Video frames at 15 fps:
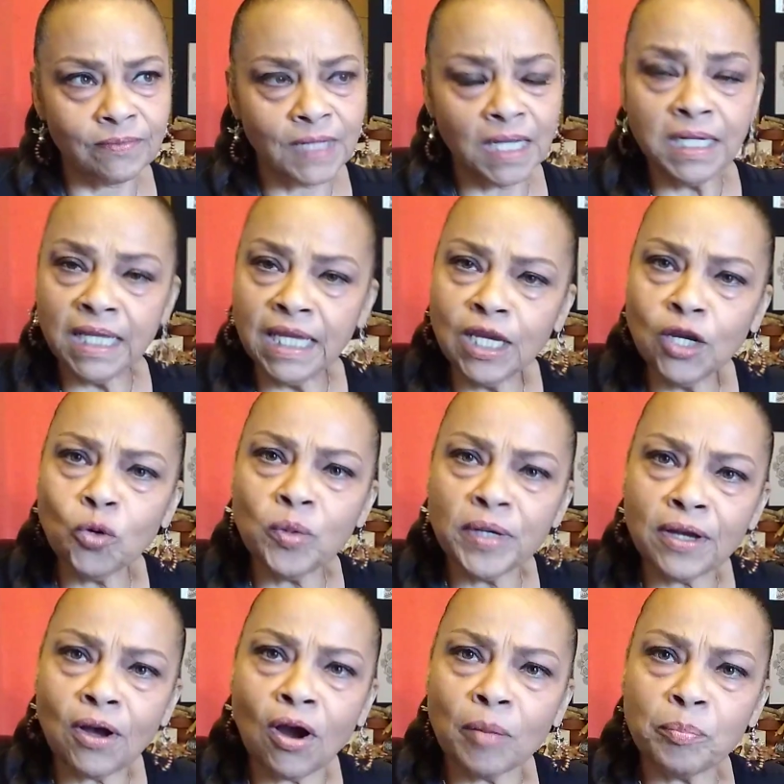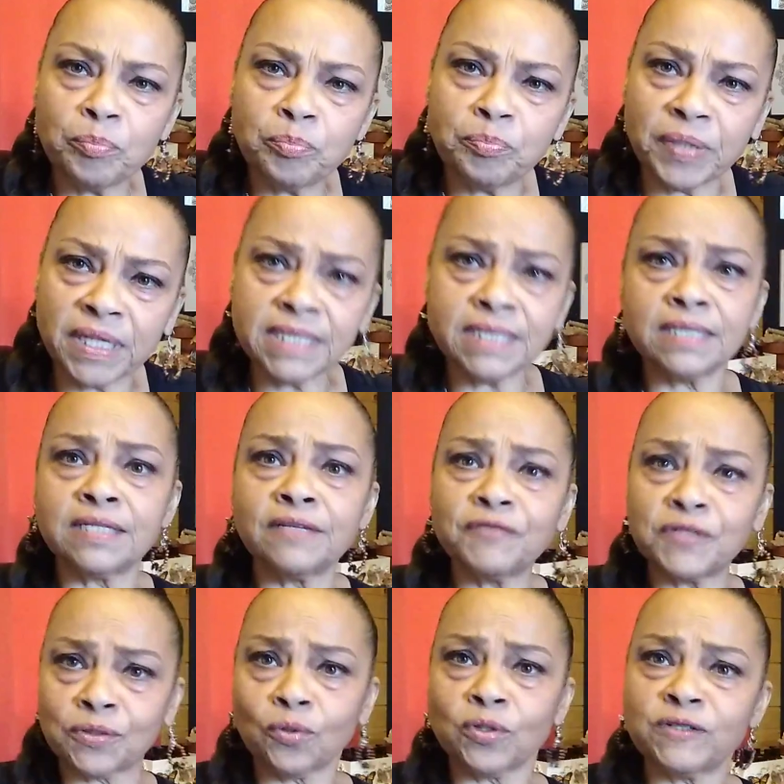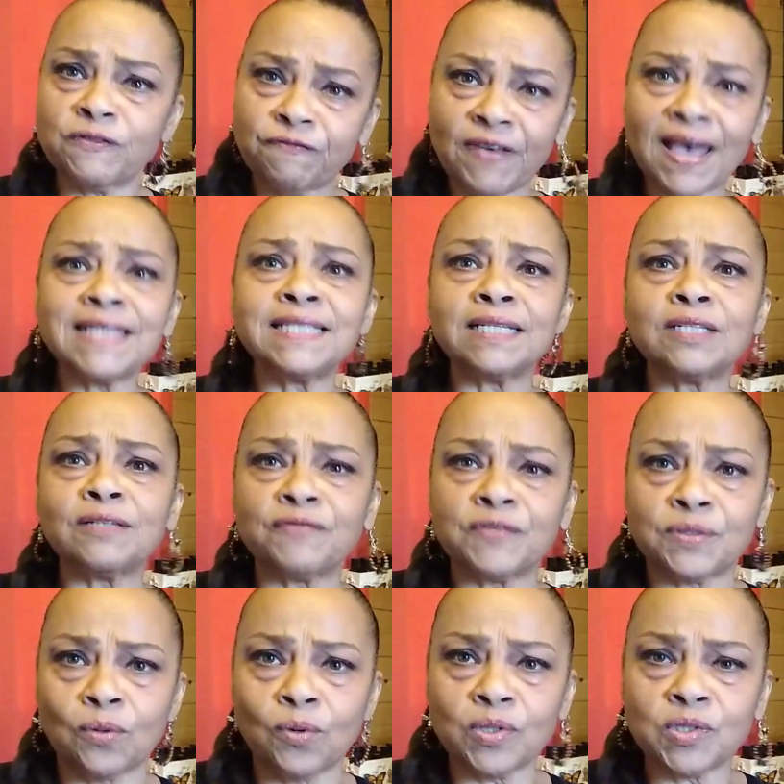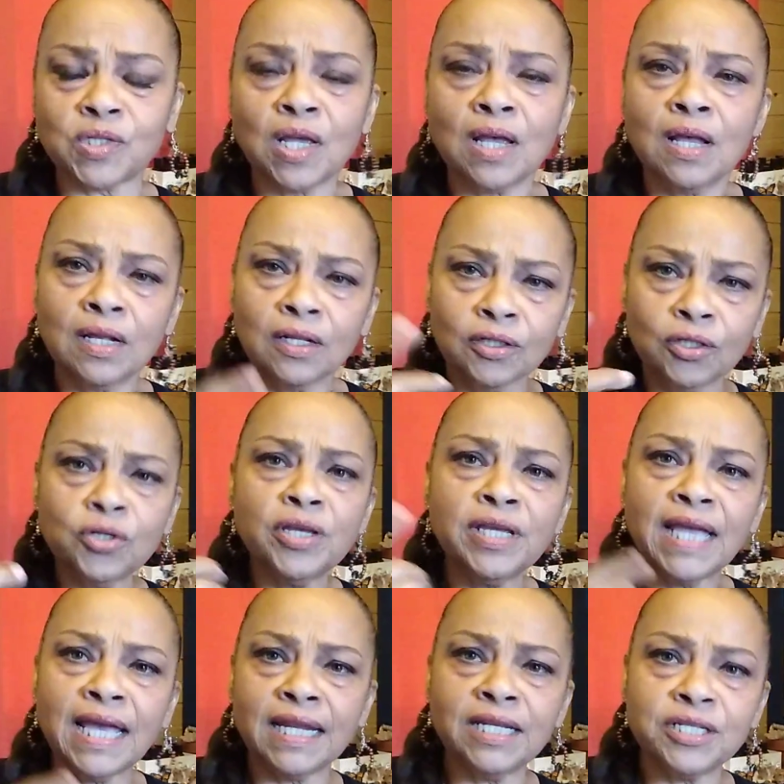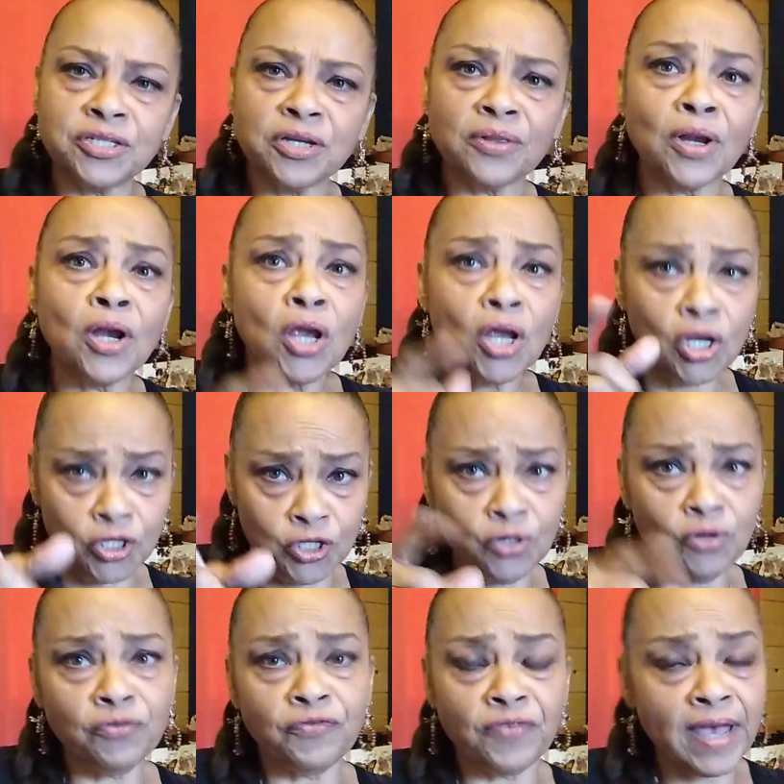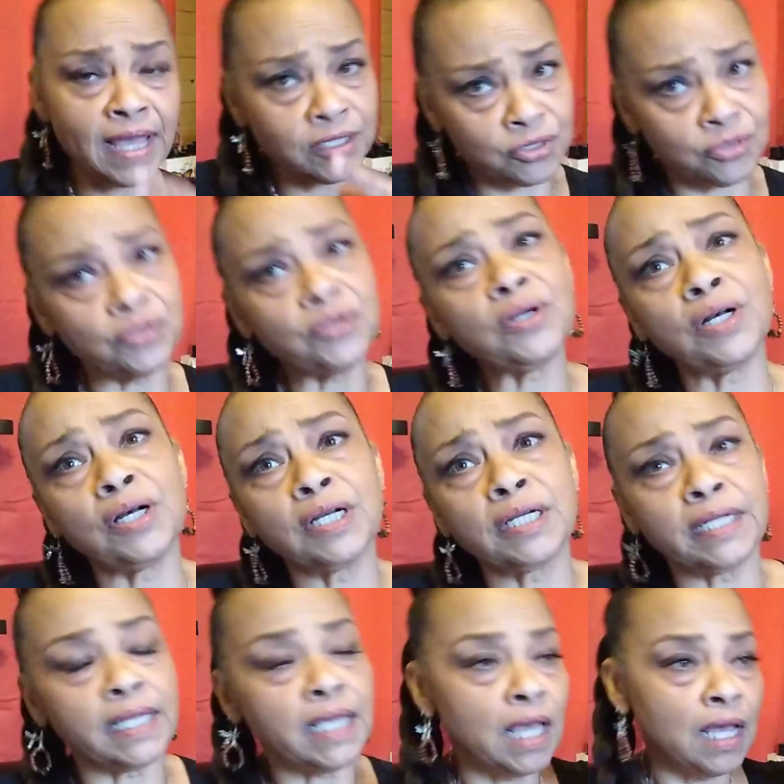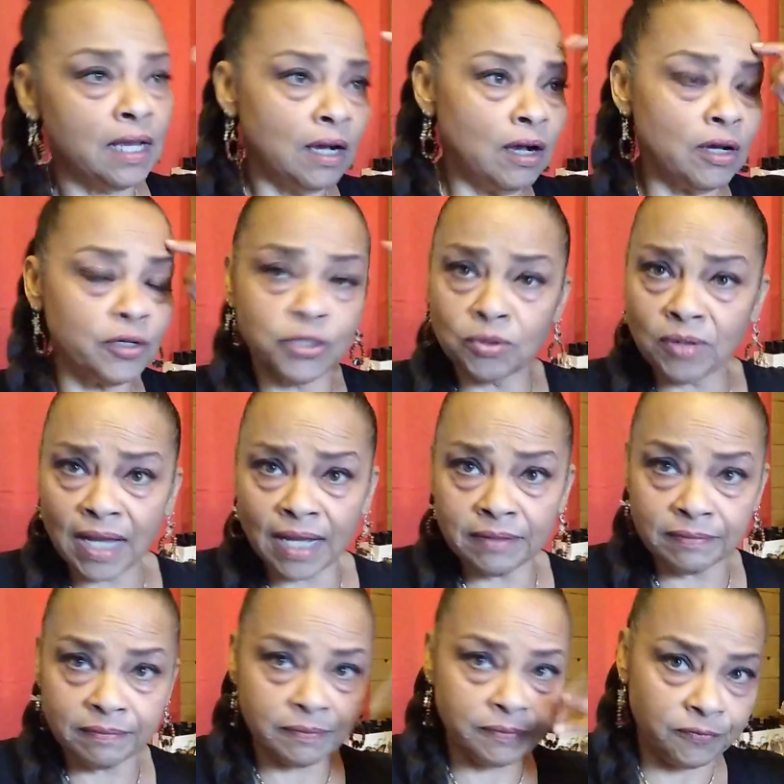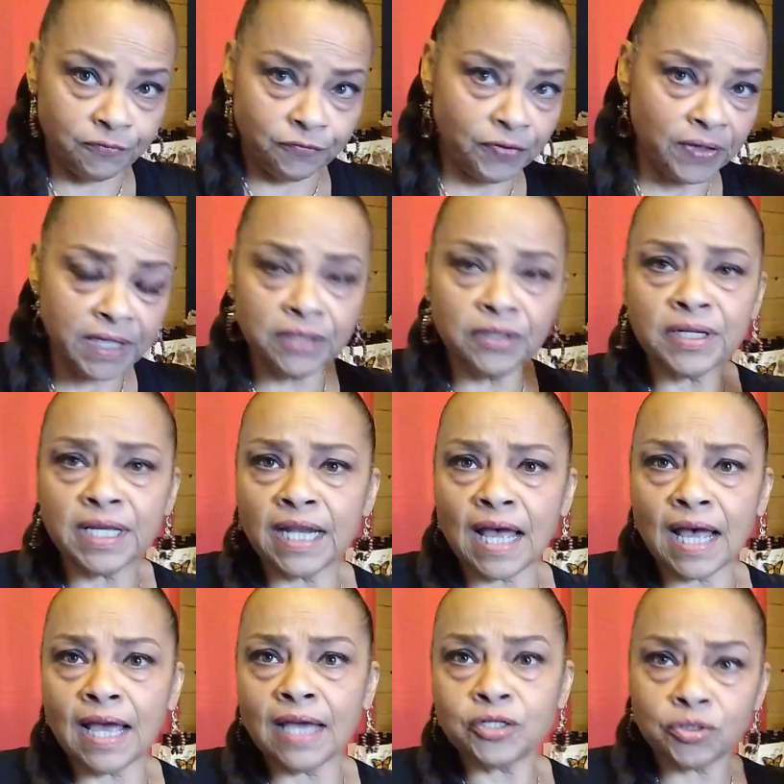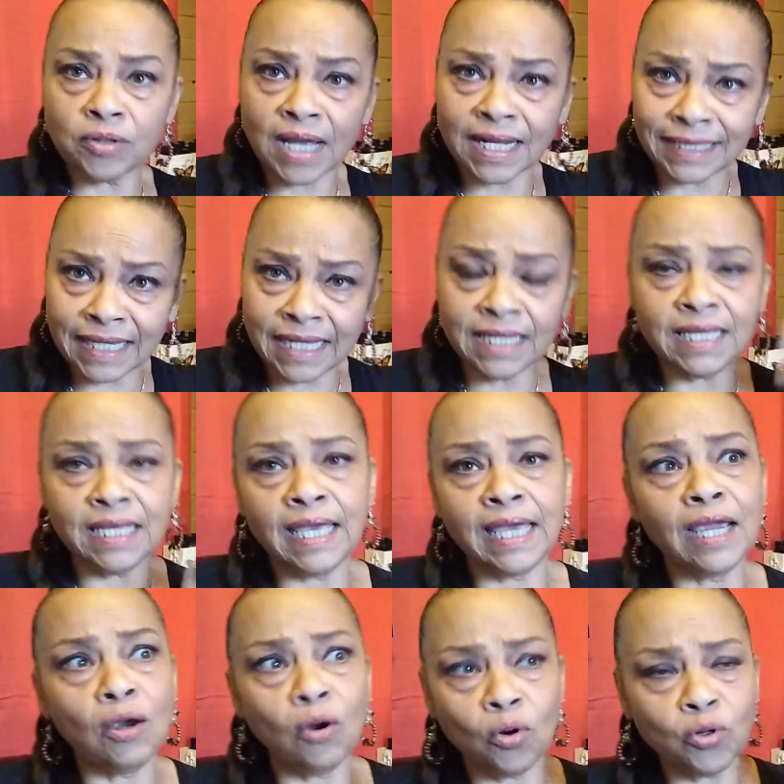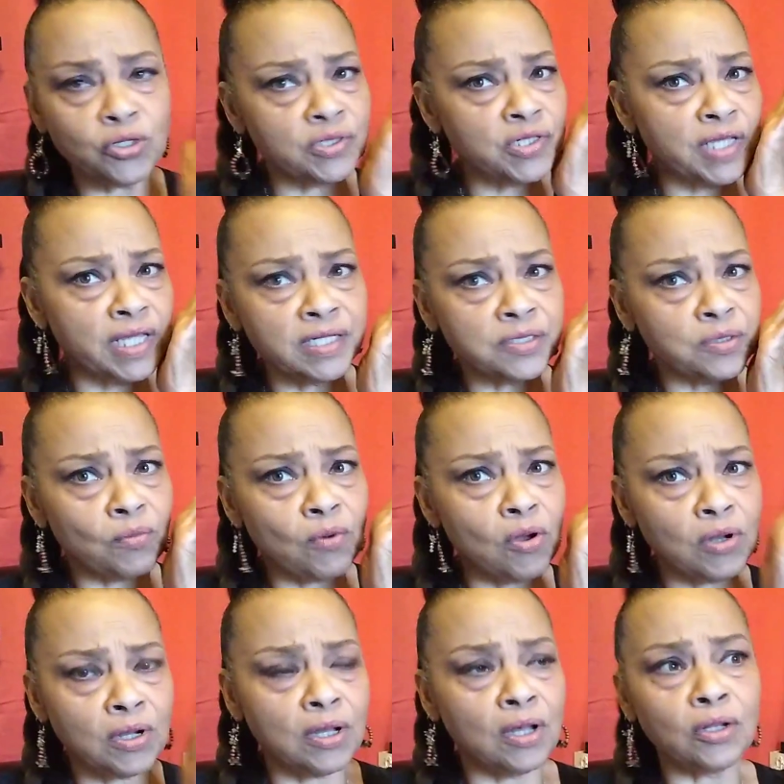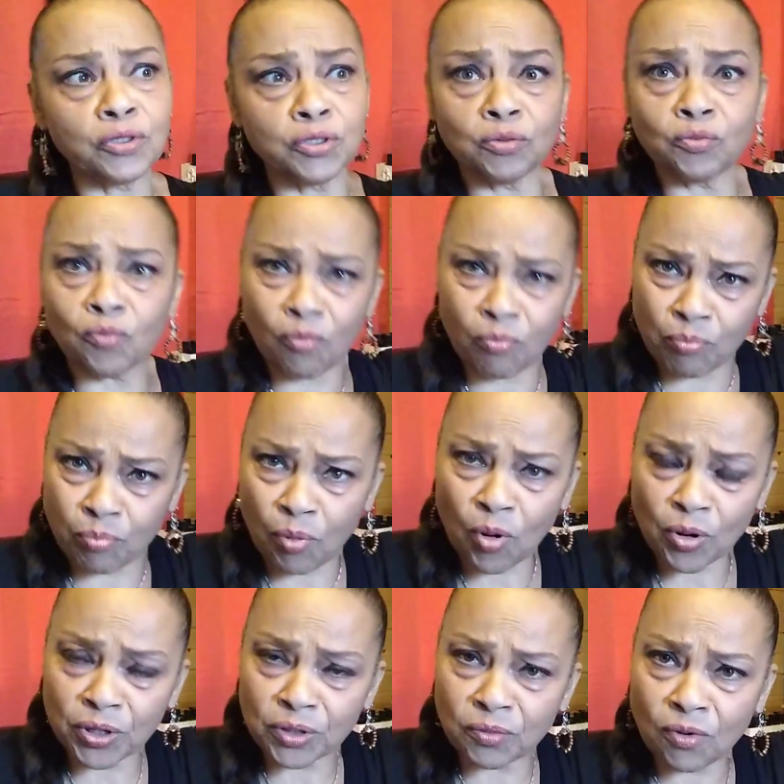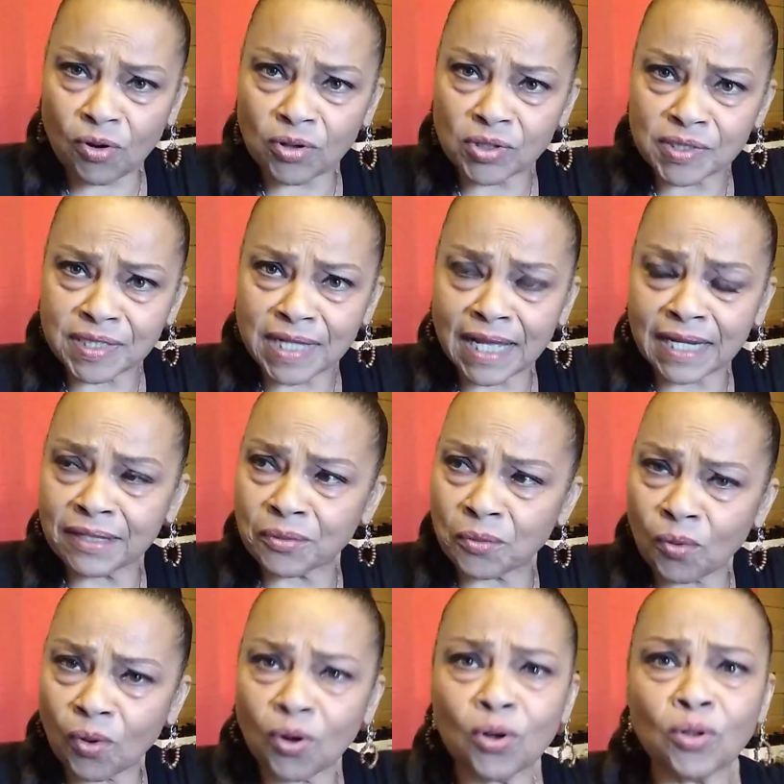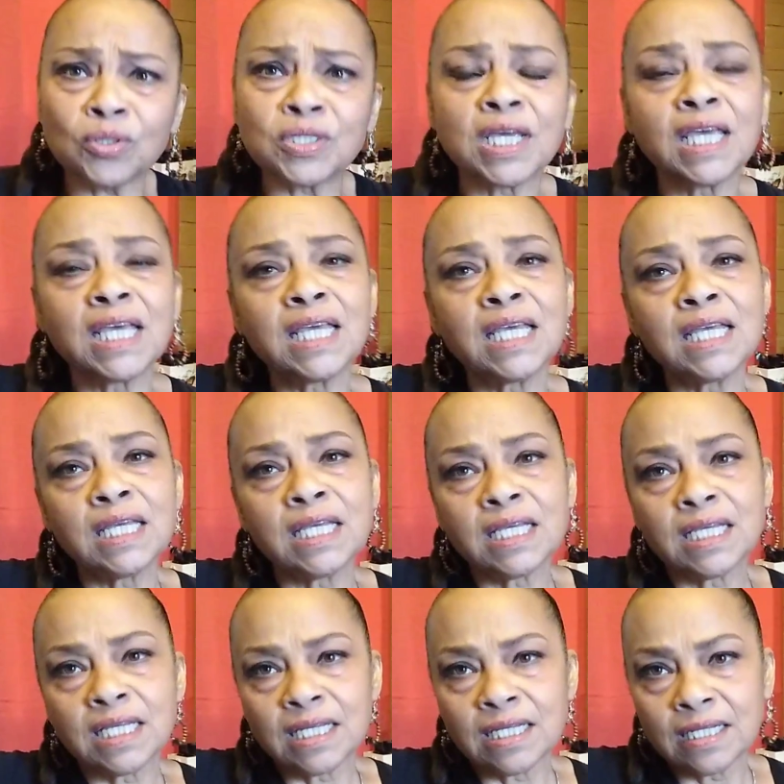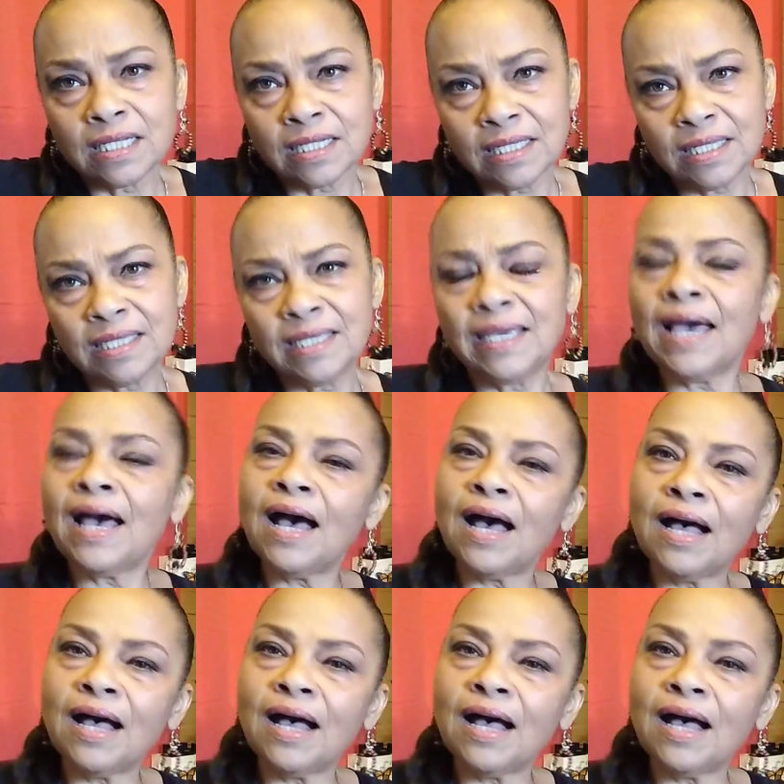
And here we are, pieces of source, facets of source, looking at each other. You're fat, you're ugly, you got funny looking eyes, you got kinky hair, oh, your skin is the wrong color, you were born on the wrong side of the world. Yeah.